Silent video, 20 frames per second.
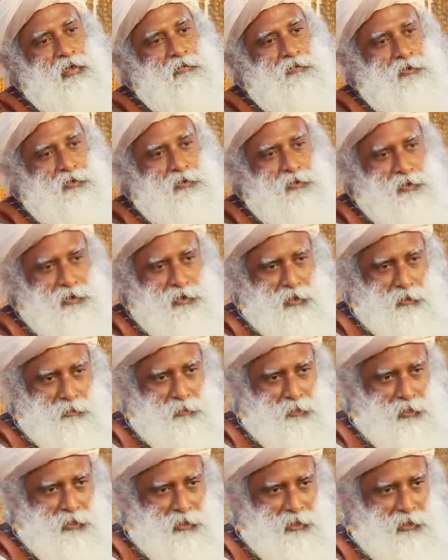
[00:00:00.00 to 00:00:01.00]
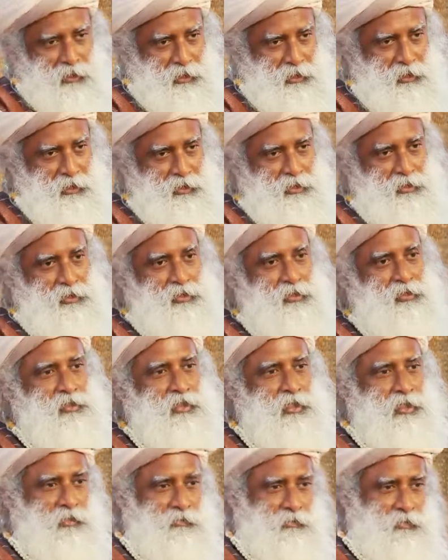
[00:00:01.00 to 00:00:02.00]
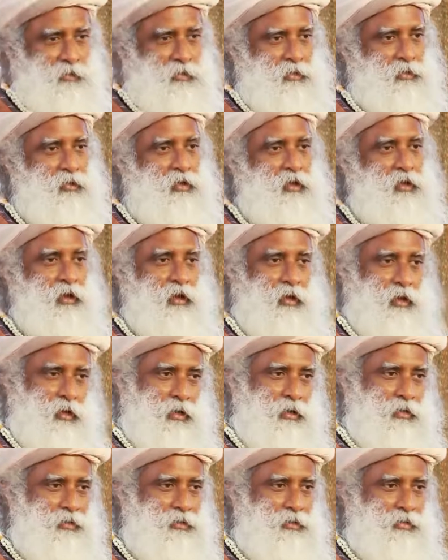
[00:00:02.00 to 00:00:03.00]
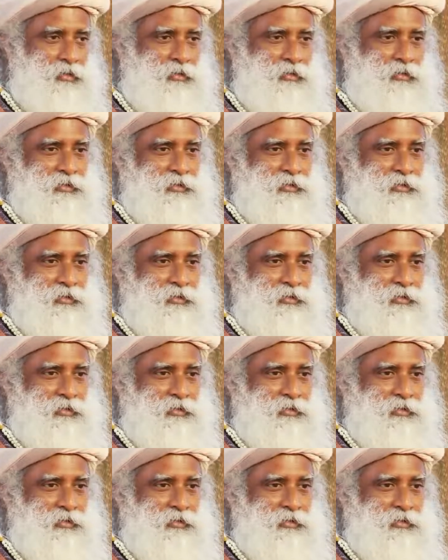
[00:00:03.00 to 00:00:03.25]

after you stop your kidneys, liver, heart.